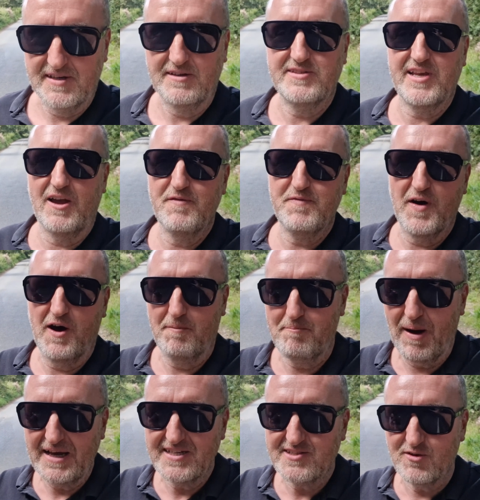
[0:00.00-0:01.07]
So far,
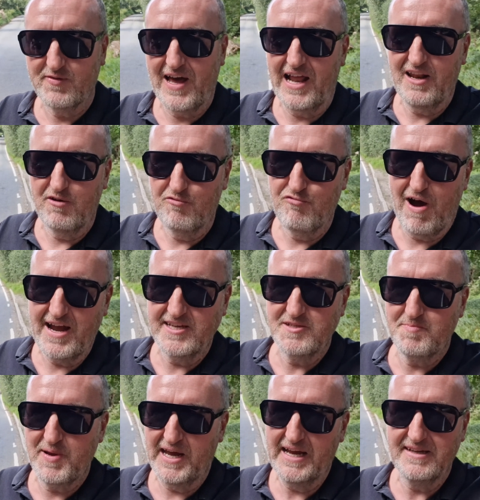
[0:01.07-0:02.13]
based on that little range
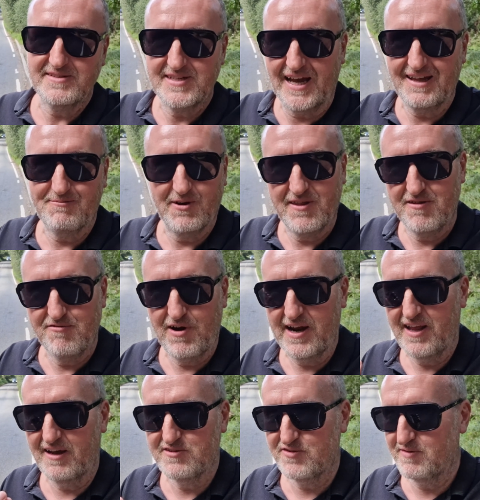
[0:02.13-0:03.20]
ping, saying whether the
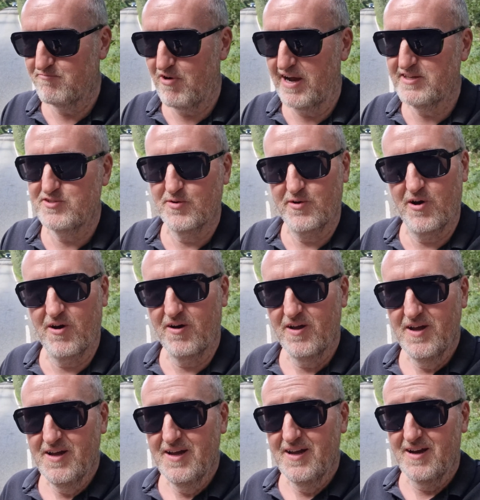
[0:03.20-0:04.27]
radios are in range or not,
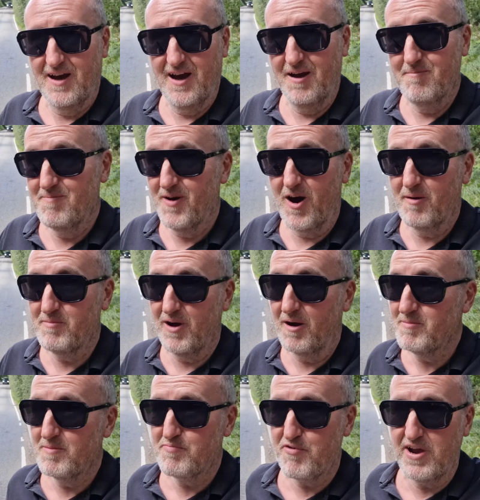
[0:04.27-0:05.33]

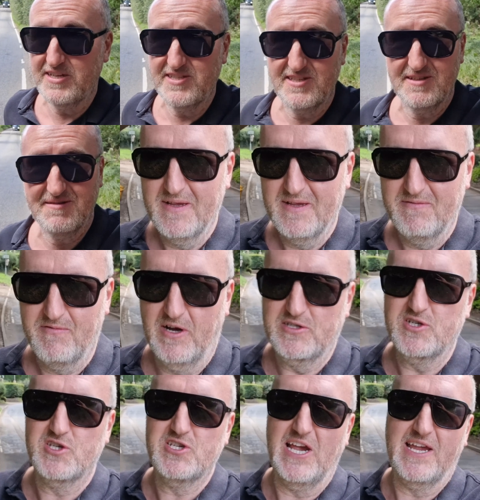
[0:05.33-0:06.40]
I'm impressed. Right,
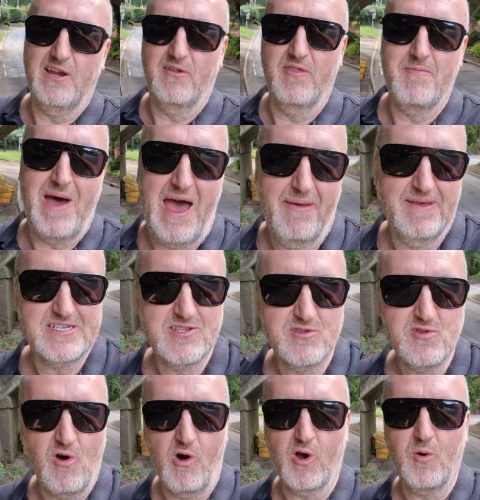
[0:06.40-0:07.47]
just checking on the map, that's
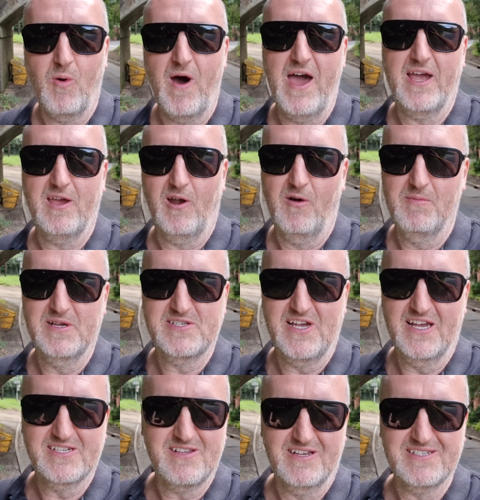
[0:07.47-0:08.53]
not quite a kilometre.
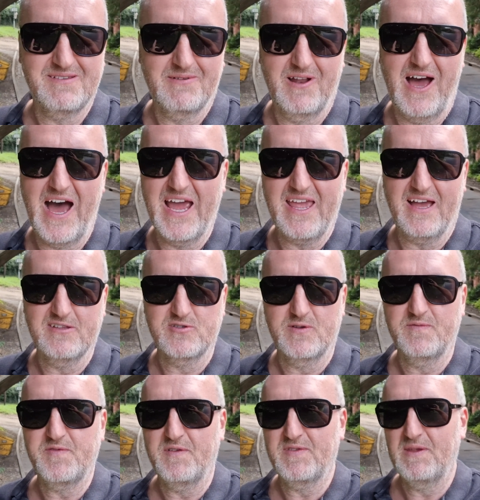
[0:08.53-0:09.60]
It's like something like
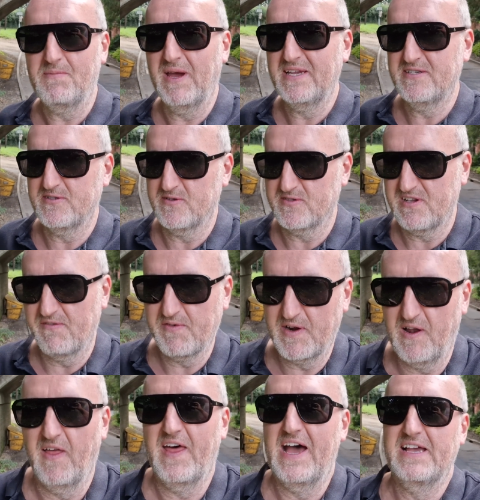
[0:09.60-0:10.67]
850 metres or something
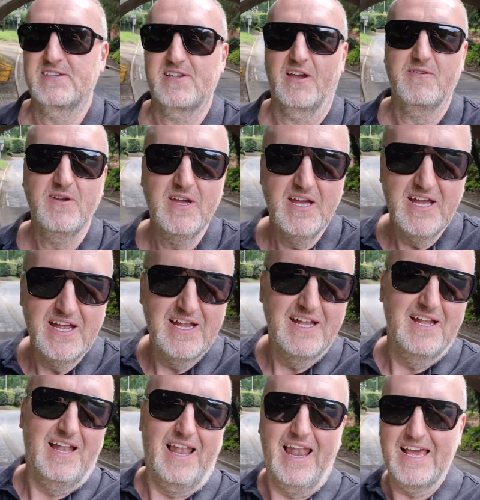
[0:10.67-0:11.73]
like that. So
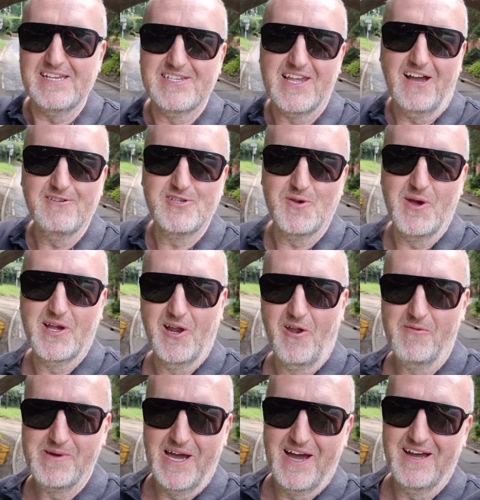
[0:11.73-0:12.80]
let's go to a
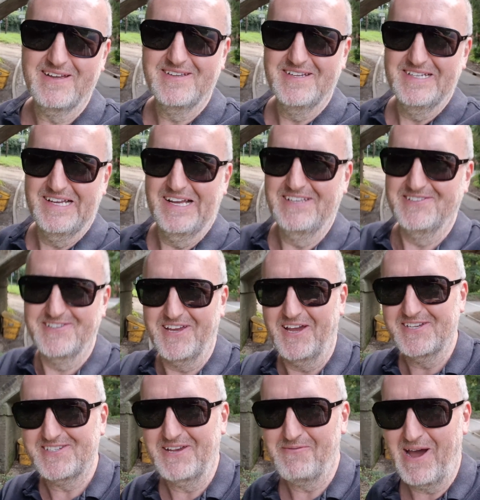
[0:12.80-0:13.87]
kilometre and
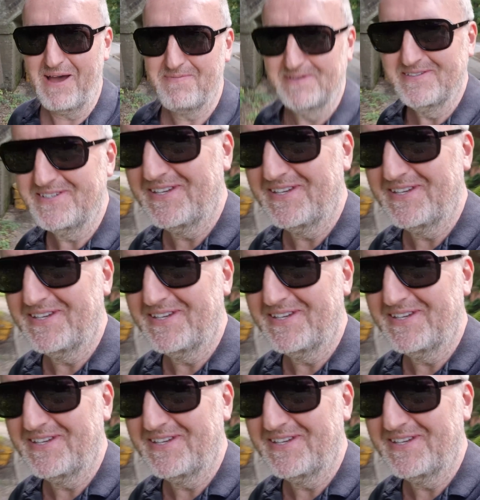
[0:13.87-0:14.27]
see what happens.